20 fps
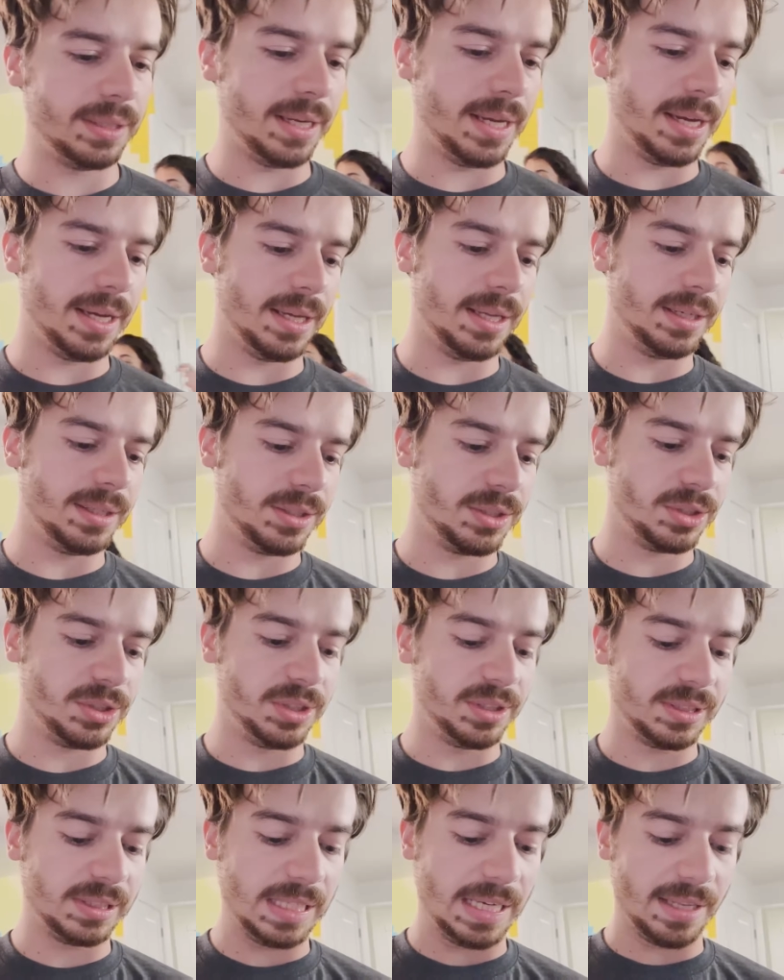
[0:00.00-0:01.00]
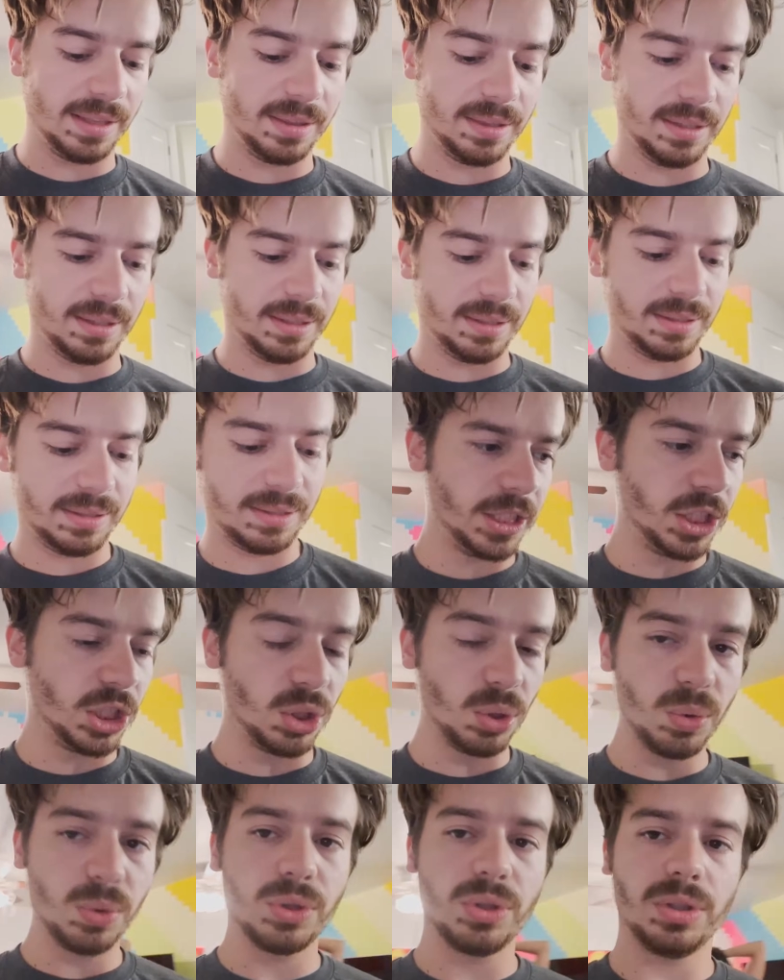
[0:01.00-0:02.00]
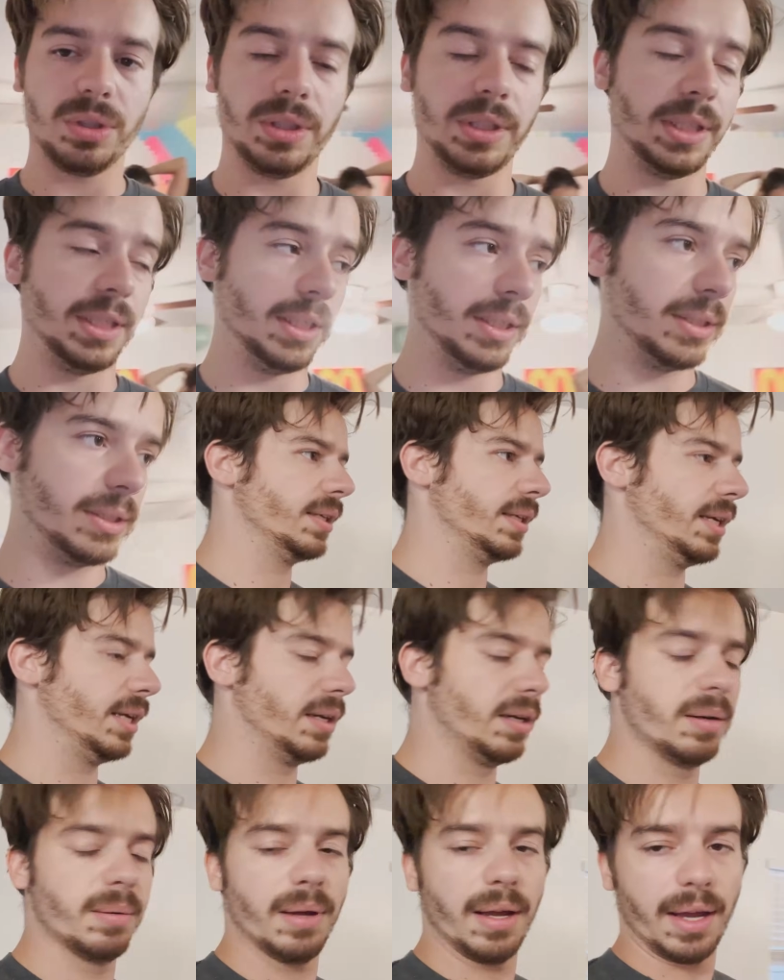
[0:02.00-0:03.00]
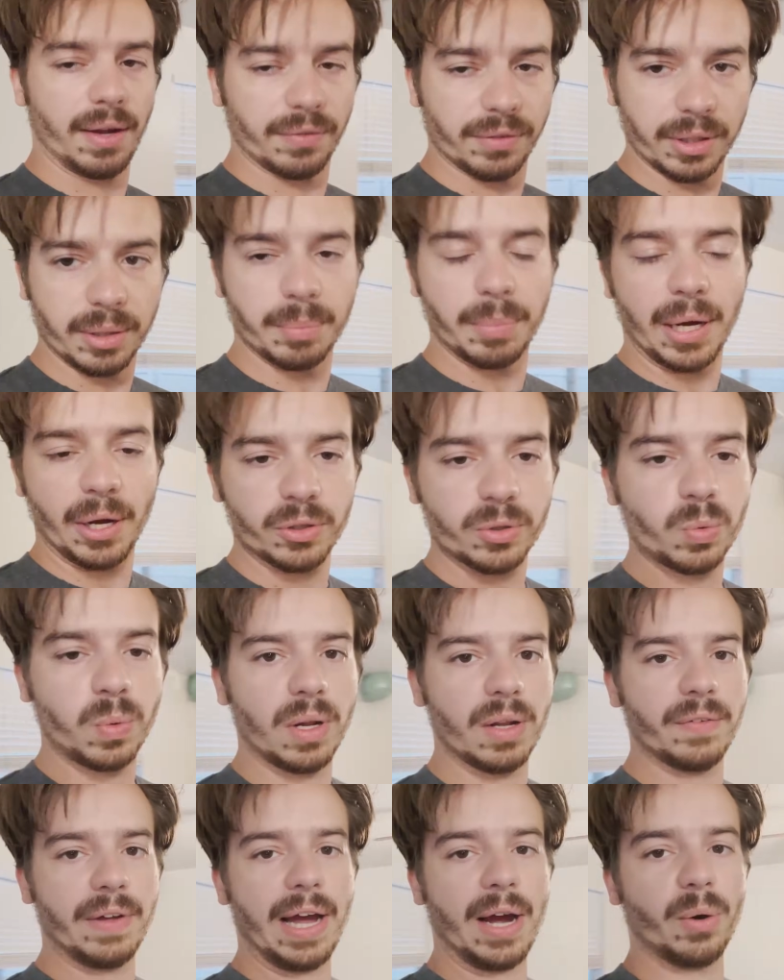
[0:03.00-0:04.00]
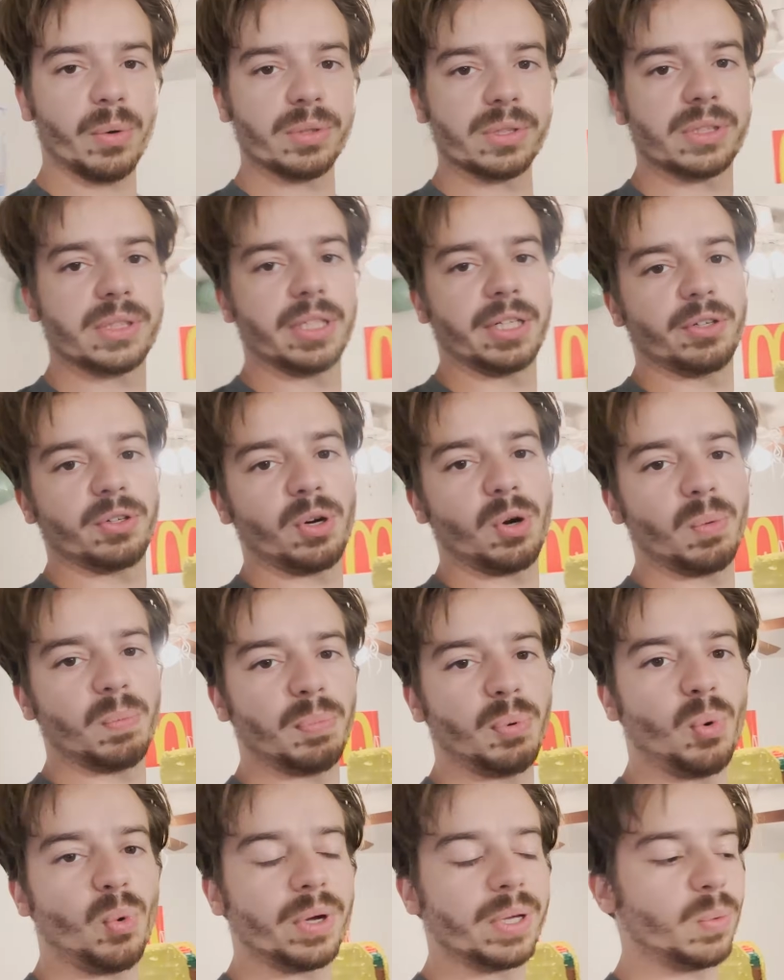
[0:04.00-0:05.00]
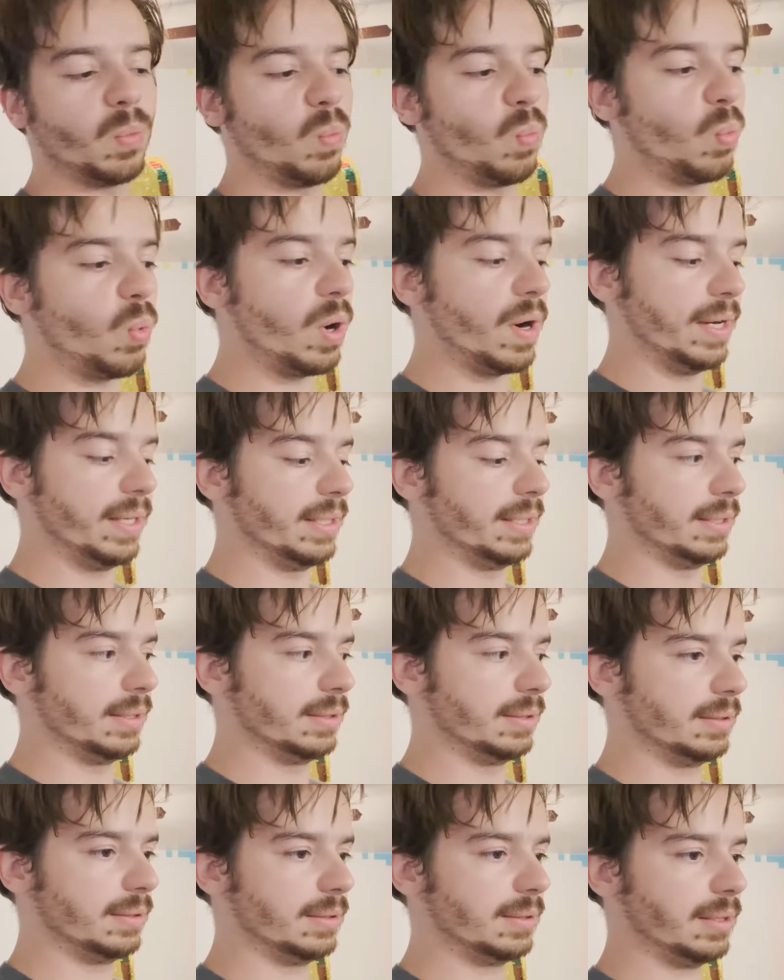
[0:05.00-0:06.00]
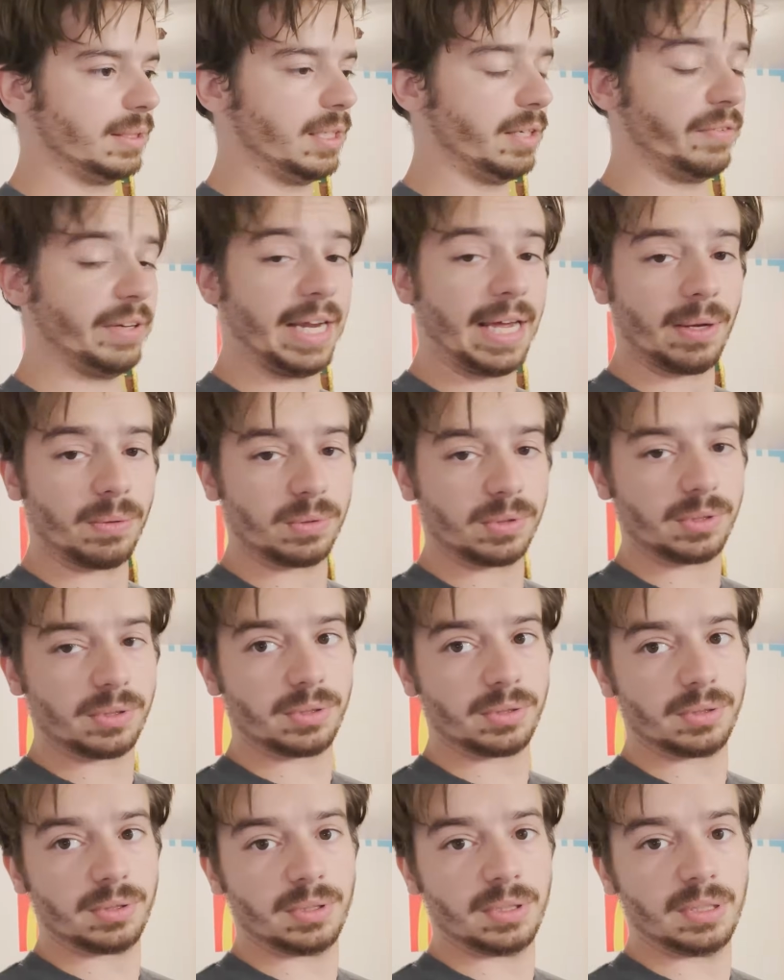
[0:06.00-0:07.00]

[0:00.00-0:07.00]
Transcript: And she said that usually in every about 12 hours, they grow 0.1 of an ounce.